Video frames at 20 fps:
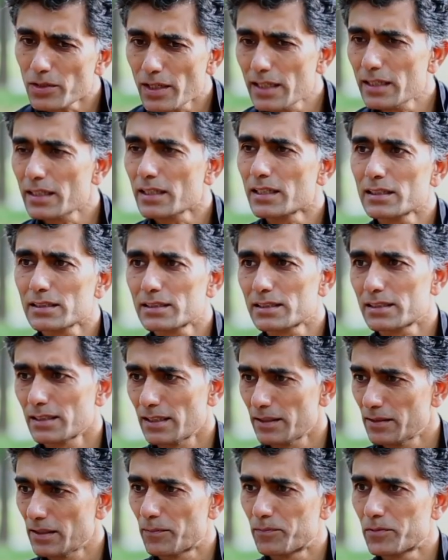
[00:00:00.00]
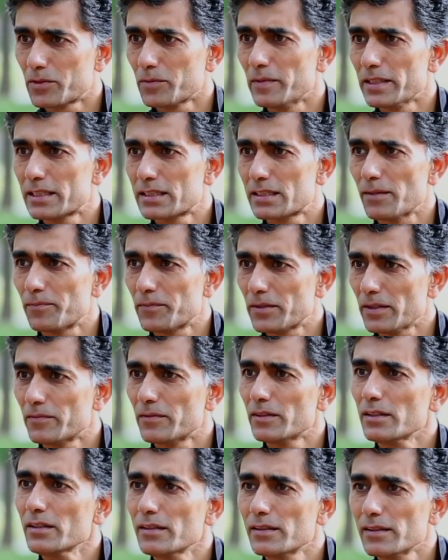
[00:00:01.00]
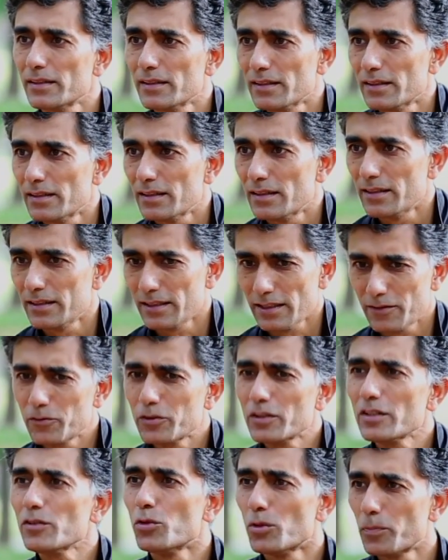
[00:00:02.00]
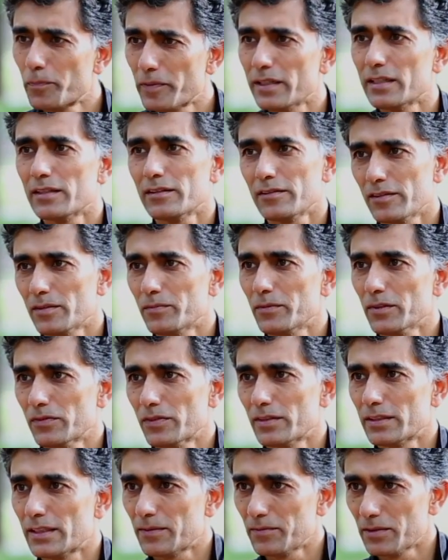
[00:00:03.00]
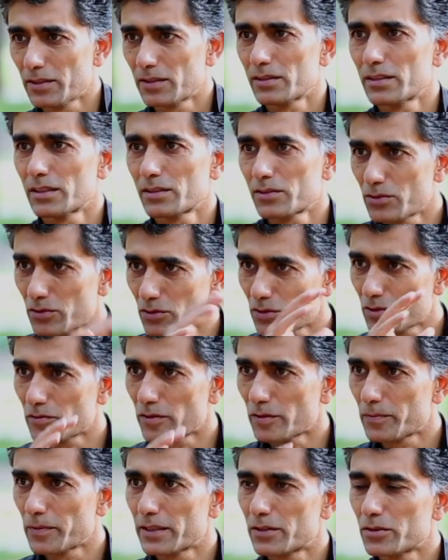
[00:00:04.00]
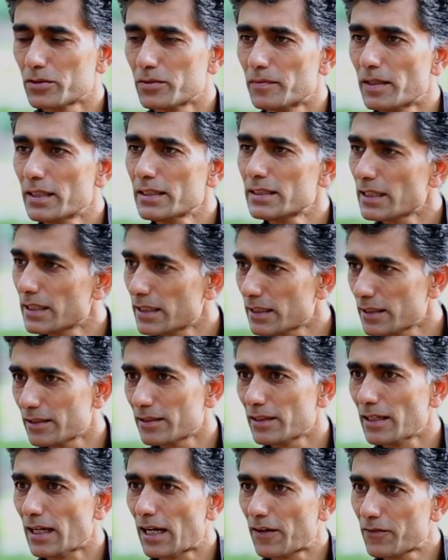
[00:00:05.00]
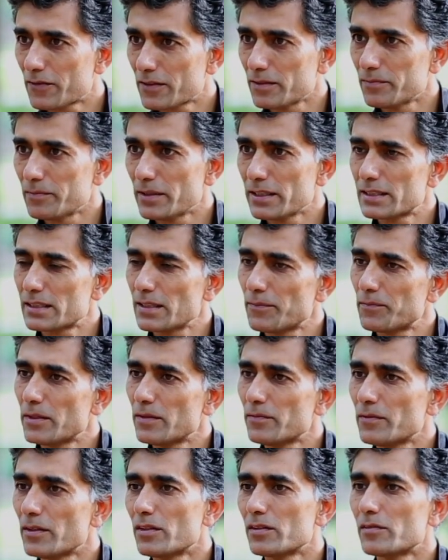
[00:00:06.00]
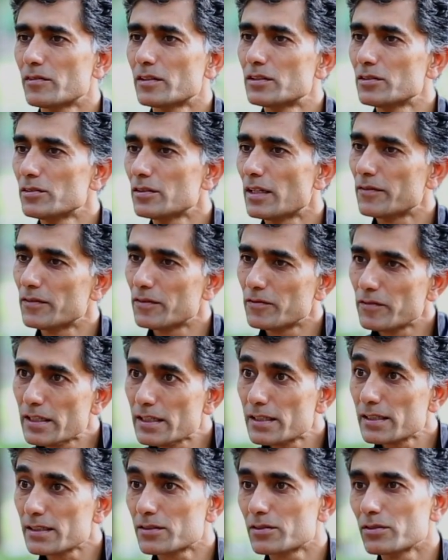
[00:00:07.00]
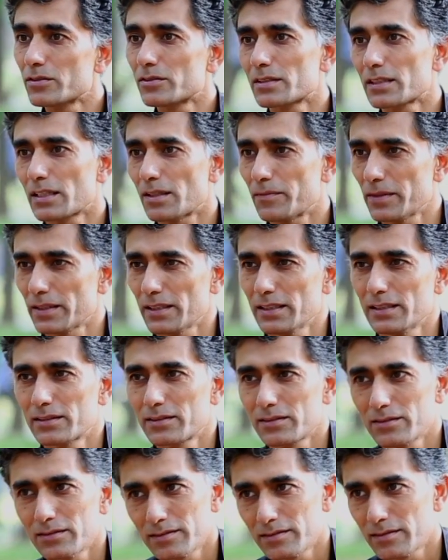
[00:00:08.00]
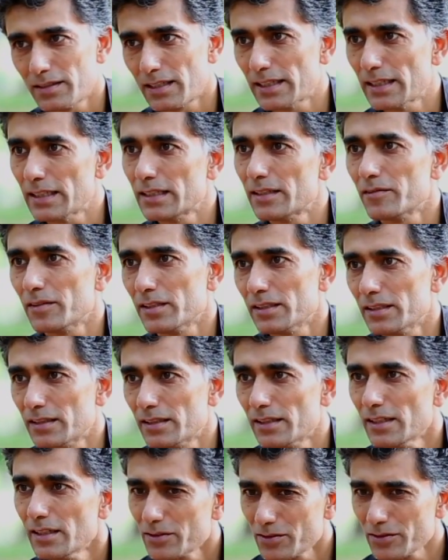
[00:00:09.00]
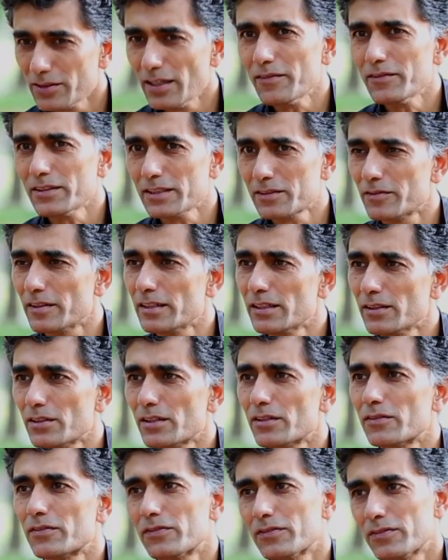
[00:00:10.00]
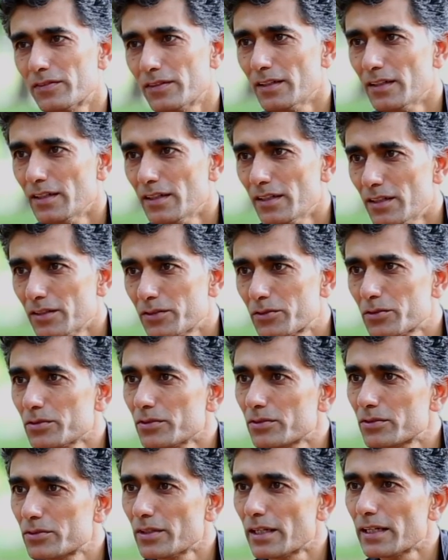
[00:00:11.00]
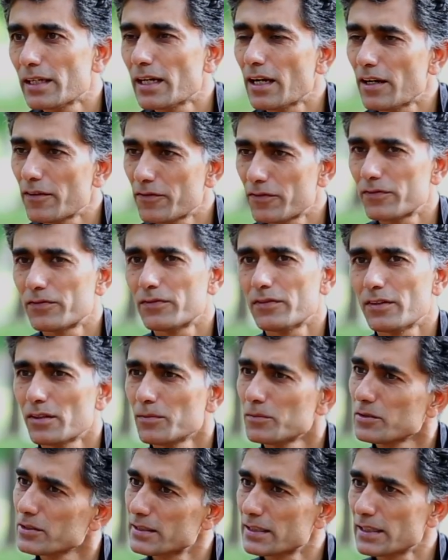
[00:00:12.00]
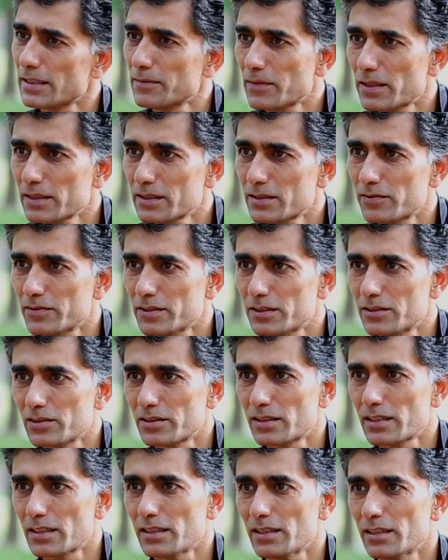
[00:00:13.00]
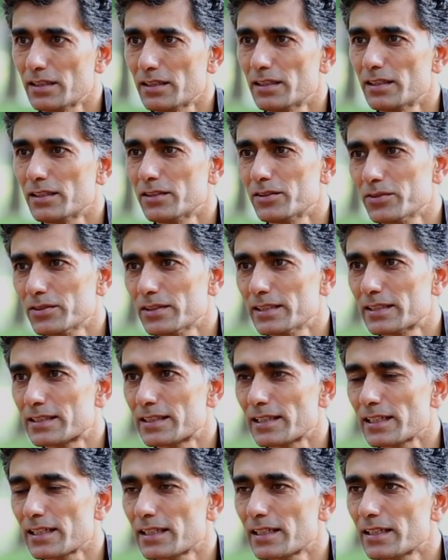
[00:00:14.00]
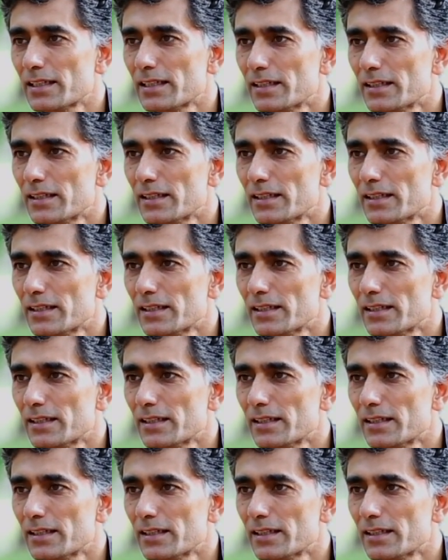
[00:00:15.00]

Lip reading: July, August and up to mid-September. It wouldn't open even before that because the snows would be too much, and after mid-September onwards you have the winter snows coming in, so again the weather. So you have this window of 2.5, almost 3 months which you can do this trek.